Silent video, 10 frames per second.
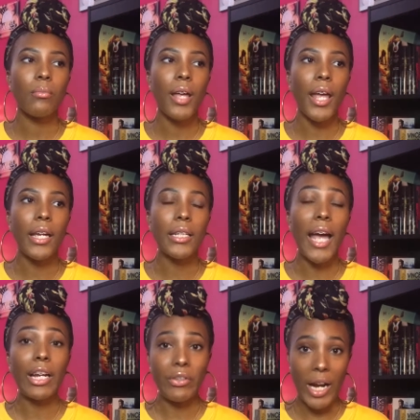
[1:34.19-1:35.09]
And
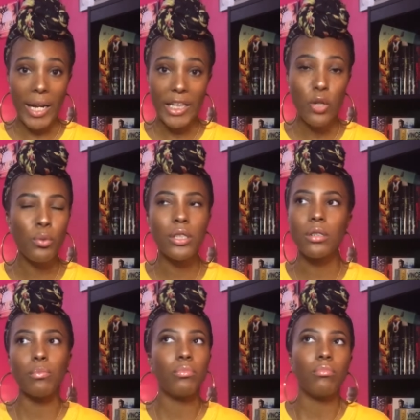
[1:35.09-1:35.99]
I cried. It was
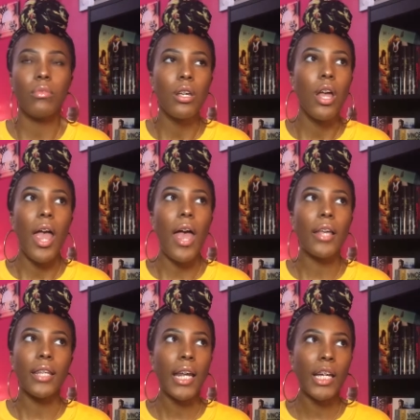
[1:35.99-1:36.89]

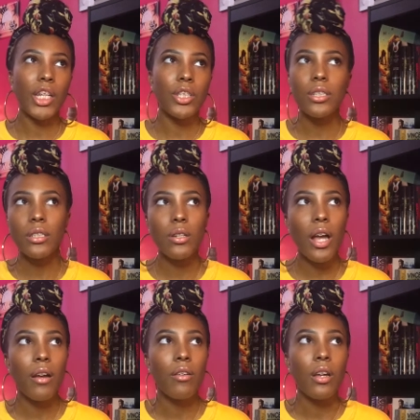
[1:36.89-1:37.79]
at that age,
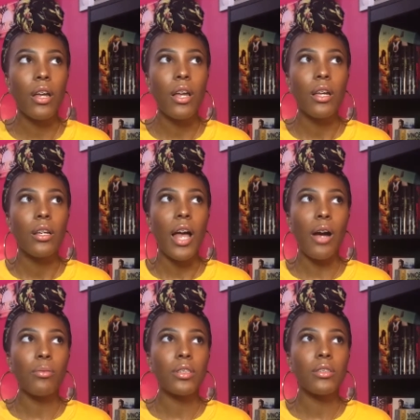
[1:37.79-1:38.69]

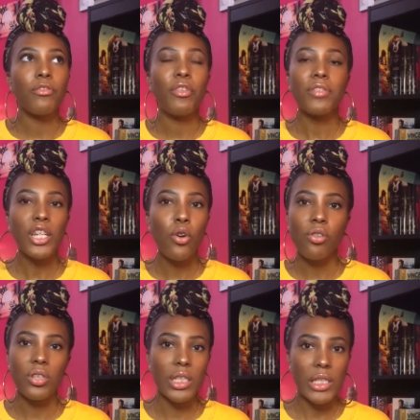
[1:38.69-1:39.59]
I was 15
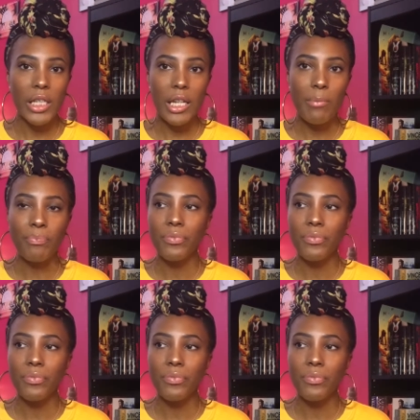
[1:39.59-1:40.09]
going on 16.